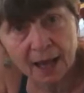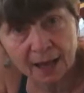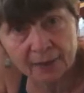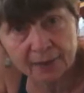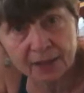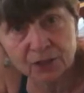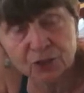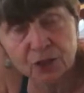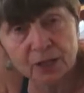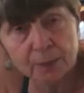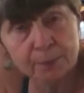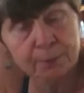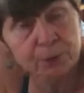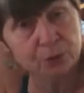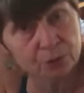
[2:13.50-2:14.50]
And then you're going
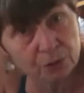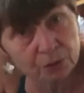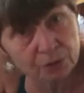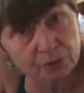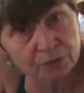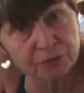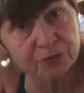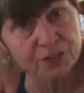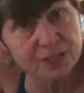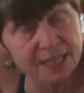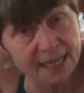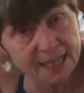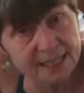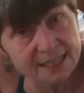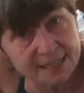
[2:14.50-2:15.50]
to pull for
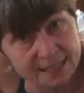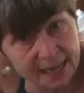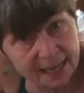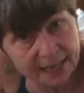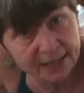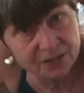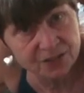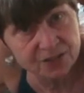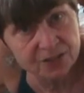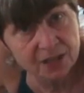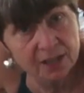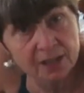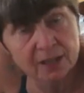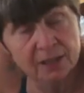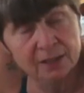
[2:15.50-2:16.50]
10
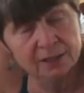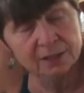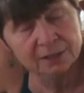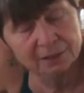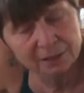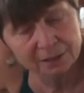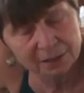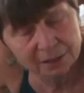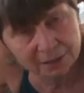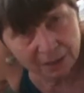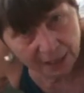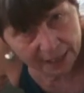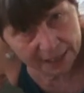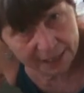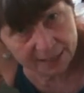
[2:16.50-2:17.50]
seconds.
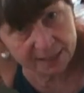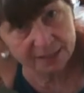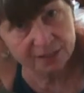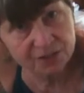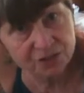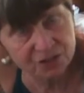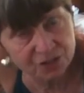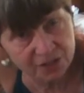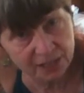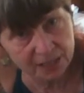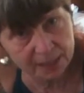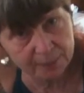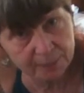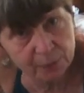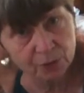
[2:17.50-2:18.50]
Light,
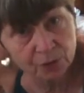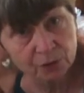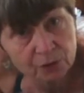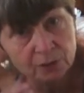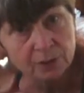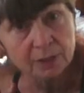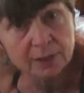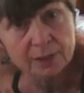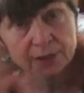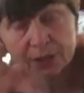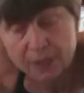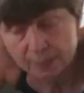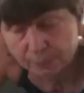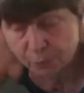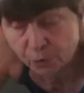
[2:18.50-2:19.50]
steady pull.
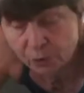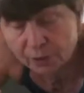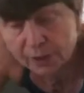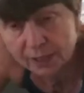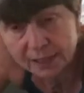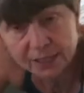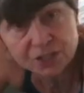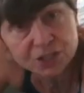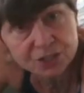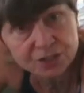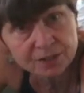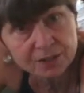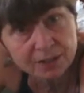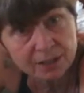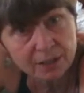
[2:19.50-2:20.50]
You're going to pull
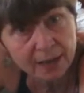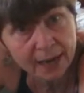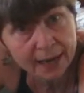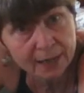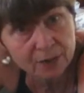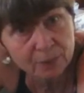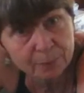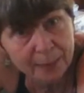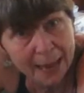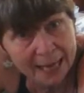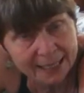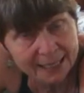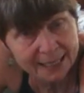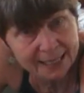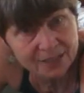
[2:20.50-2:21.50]
each ankle
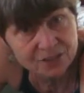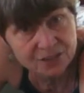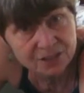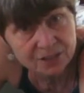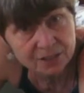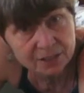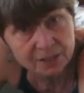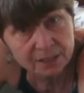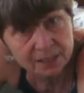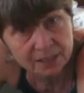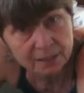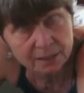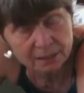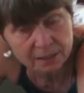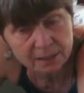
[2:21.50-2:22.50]
back against
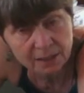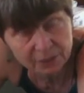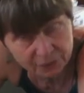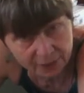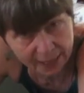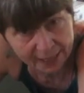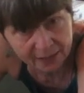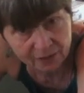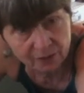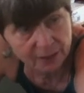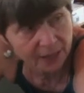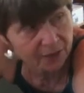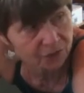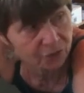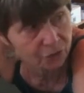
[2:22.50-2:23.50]
the other
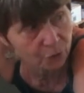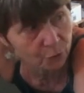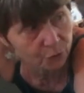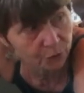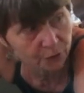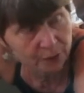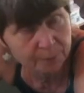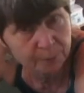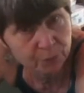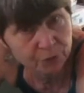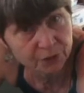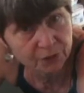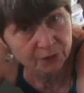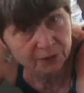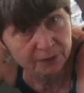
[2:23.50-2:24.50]
ankle as though you're going to pull
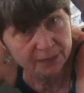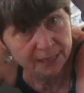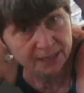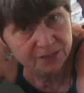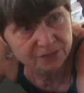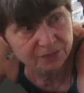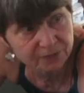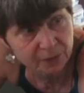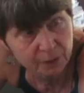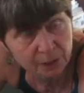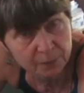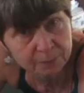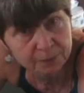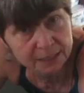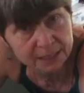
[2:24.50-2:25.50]
your legs
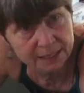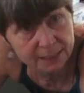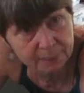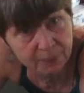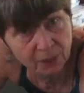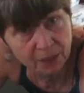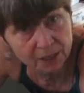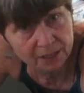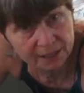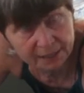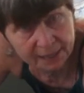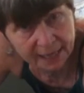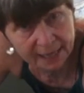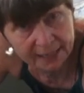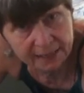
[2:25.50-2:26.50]
completely apart
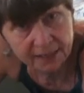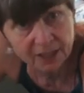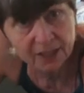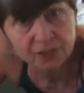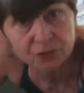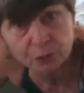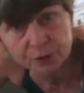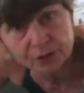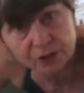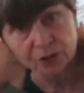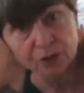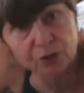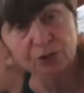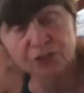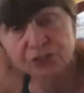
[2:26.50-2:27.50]
like that. So
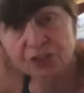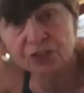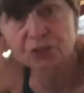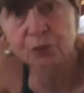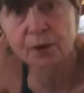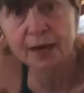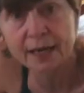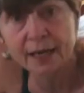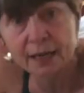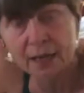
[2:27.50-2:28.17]
it looks this way,